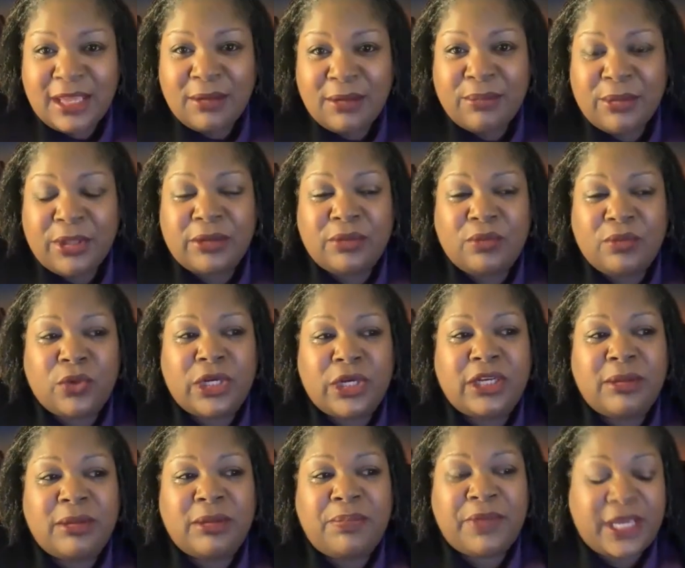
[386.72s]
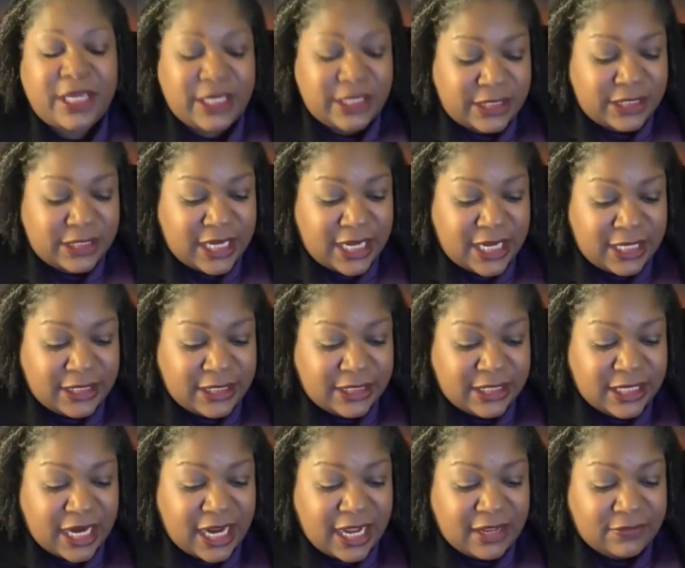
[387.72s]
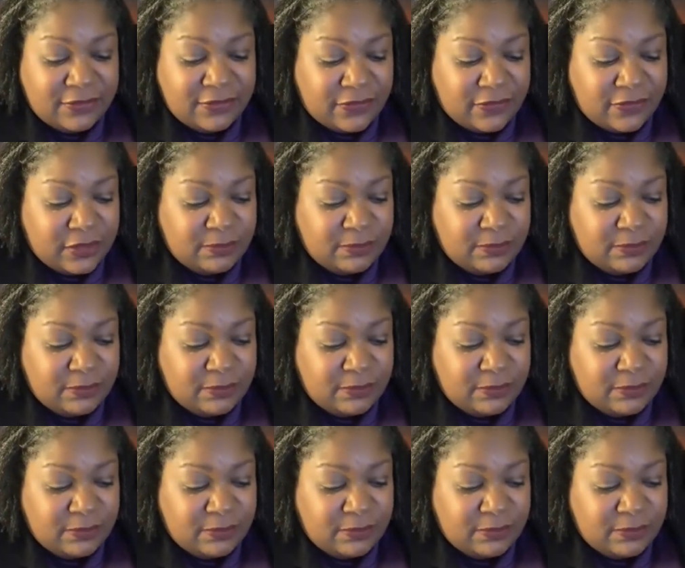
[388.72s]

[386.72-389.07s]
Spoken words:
But one of the biggest things that I've